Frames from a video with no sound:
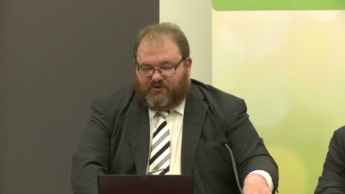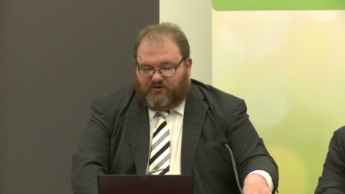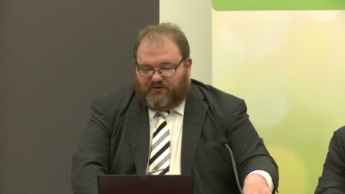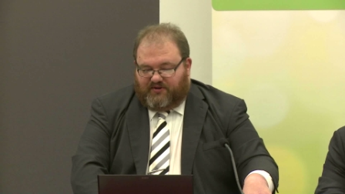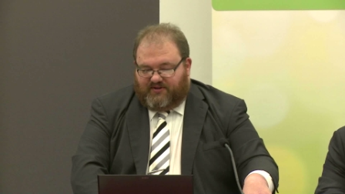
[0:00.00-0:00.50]

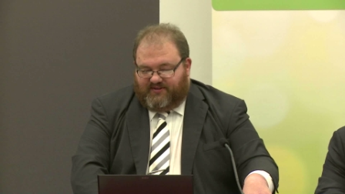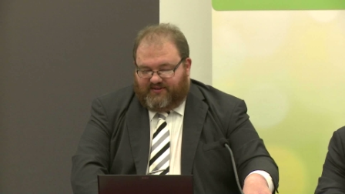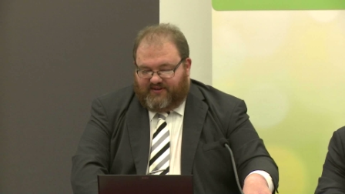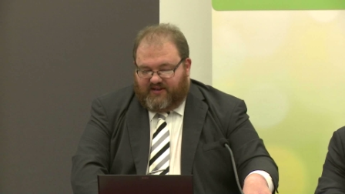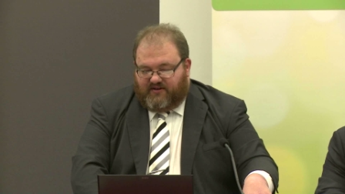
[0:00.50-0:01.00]
or
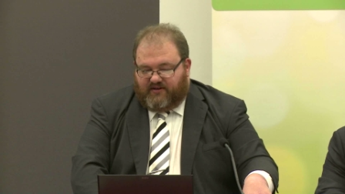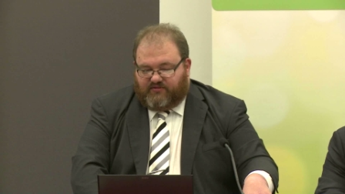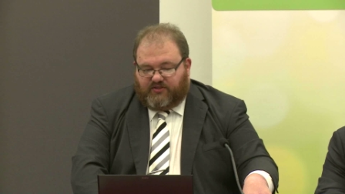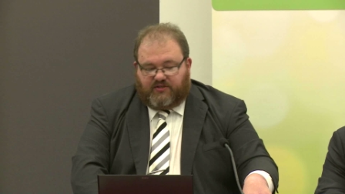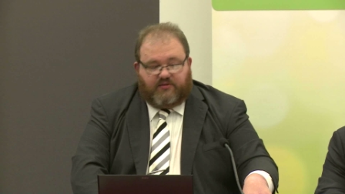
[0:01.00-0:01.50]
now having
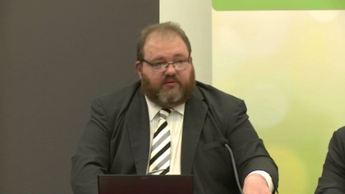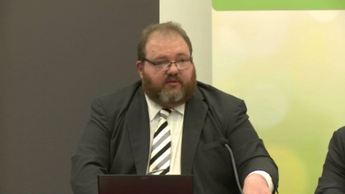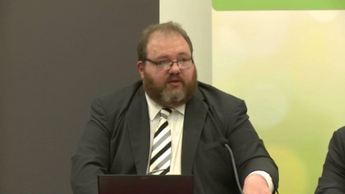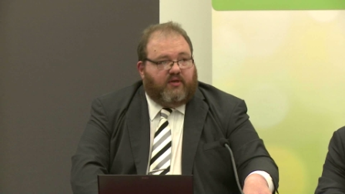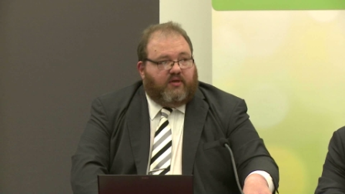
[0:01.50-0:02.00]
to deal
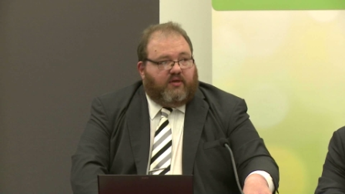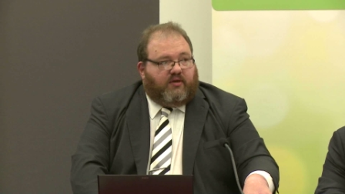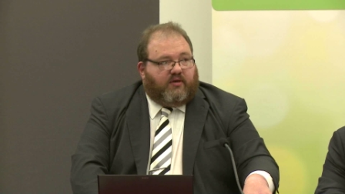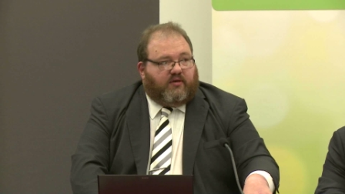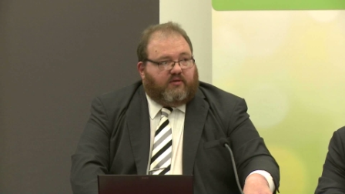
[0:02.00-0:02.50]
with
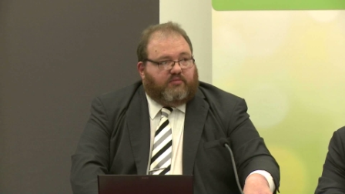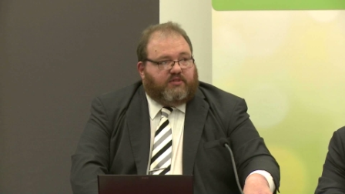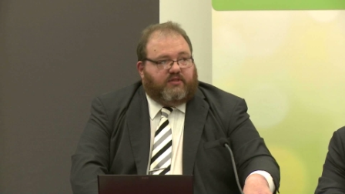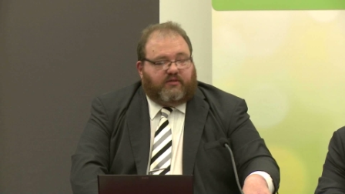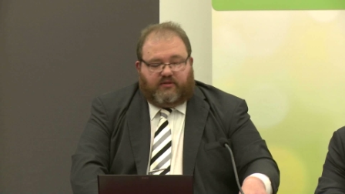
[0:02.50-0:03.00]
it.
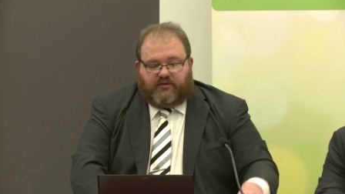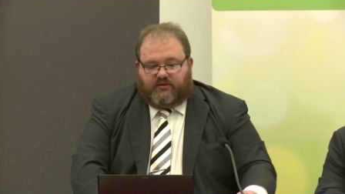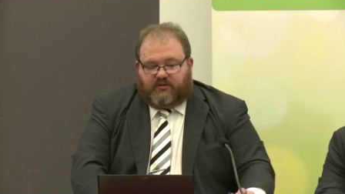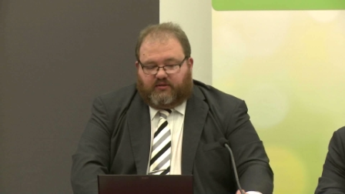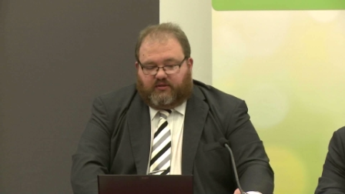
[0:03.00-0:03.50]

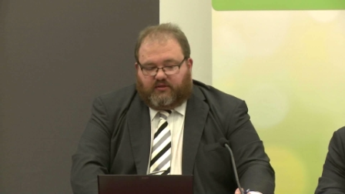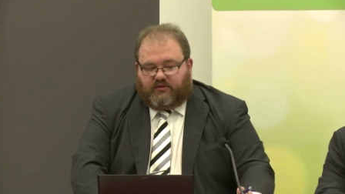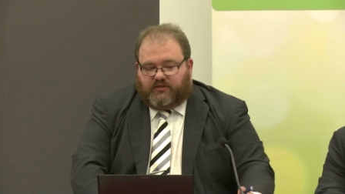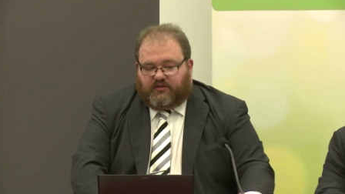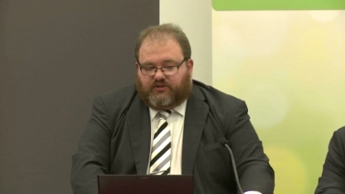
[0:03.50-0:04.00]
Particularly
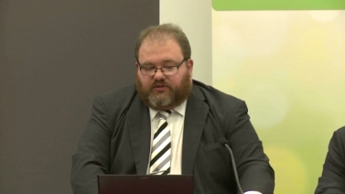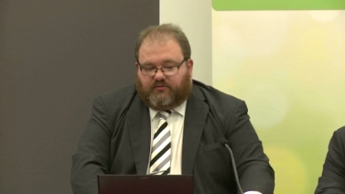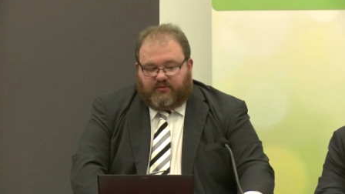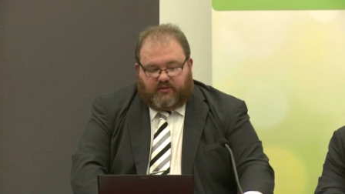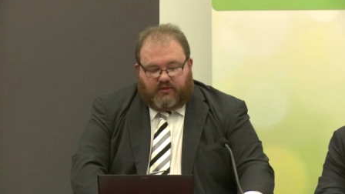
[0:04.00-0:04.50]
is an
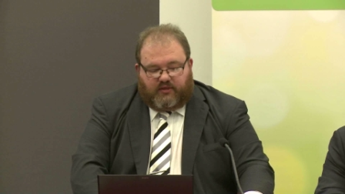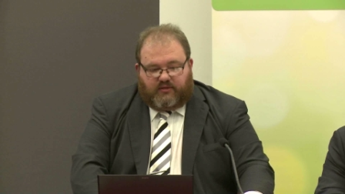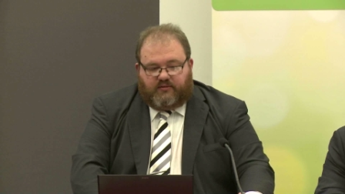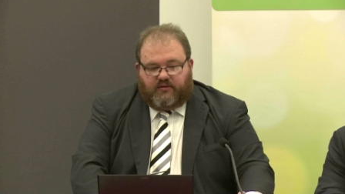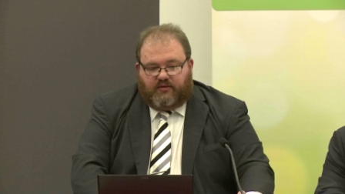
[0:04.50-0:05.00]
issue in
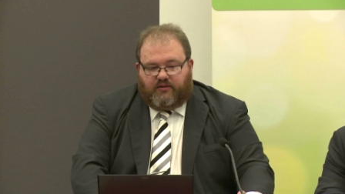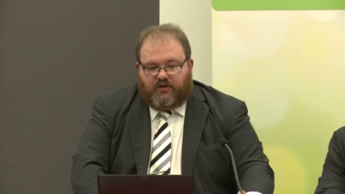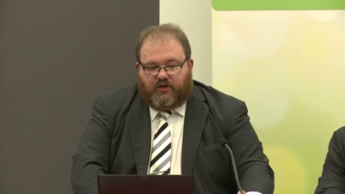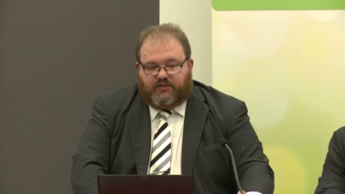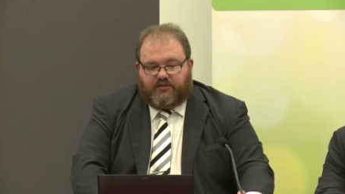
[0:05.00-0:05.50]

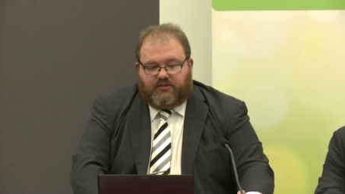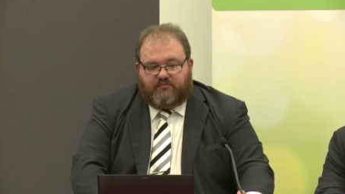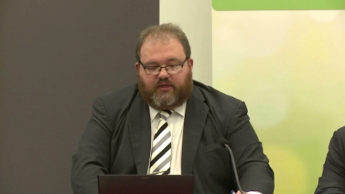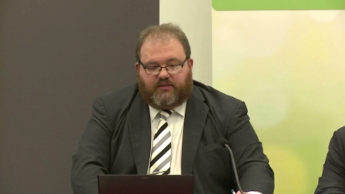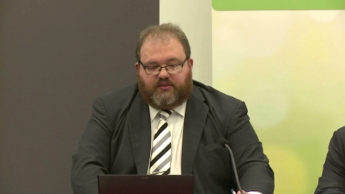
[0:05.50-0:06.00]
the IT
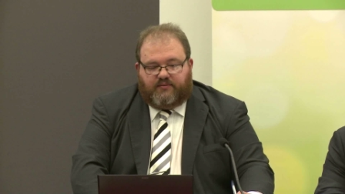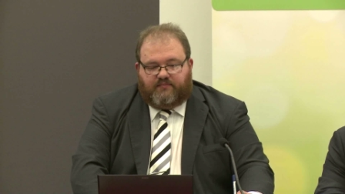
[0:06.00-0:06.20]
space.